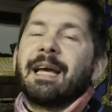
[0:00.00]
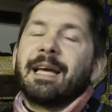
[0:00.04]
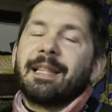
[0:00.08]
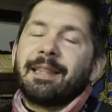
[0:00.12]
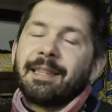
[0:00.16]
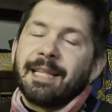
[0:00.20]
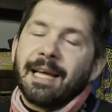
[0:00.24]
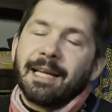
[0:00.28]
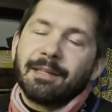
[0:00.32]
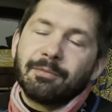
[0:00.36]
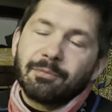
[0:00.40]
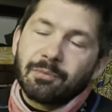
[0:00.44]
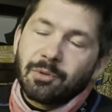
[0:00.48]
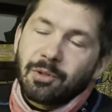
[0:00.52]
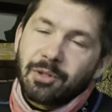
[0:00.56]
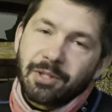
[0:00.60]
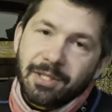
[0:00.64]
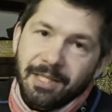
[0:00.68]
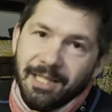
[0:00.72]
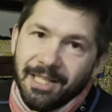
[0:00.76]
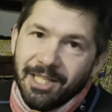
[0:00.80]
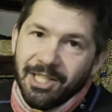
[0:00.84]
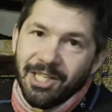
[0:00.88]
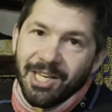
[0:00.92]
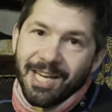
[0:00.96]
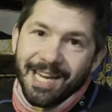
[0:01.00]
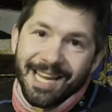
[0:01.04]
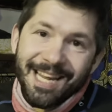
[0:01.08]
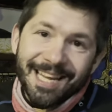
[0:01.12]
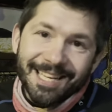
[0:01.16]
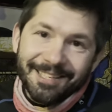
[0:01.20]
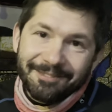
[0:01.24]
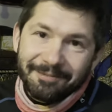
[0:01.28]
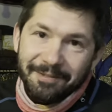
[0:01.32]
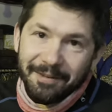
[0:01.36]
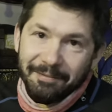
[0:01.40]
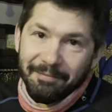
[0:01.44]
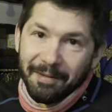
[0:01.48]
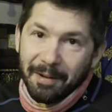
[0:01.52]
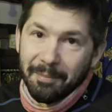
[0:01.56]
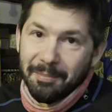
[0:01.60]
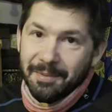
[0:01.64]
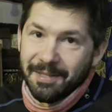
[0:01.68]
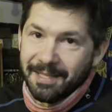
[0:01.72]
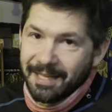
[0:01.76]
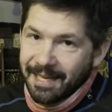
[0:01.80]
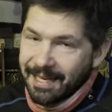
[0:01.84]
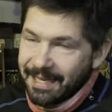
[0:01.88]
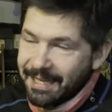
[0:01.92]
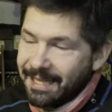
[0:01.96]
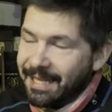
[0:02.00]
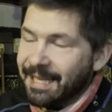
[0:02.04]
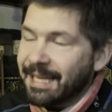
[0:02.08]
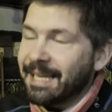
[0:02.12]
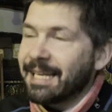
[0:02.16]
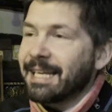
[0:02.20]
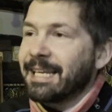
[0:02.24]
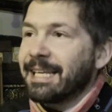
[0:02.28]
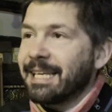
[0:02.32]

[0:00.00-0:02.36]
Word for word: and that was the G N V website.